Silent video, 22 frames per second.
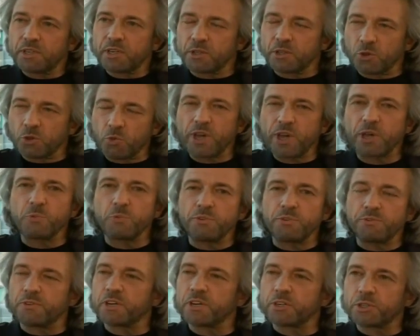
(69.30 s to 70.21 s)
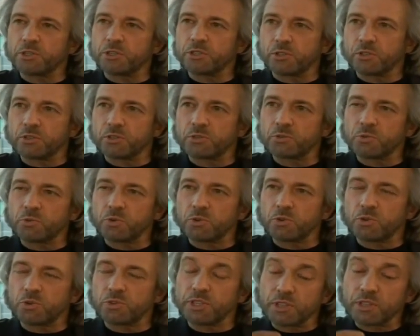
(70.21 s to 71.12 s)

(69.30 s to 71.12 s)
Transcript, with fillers: and the way we function in this world,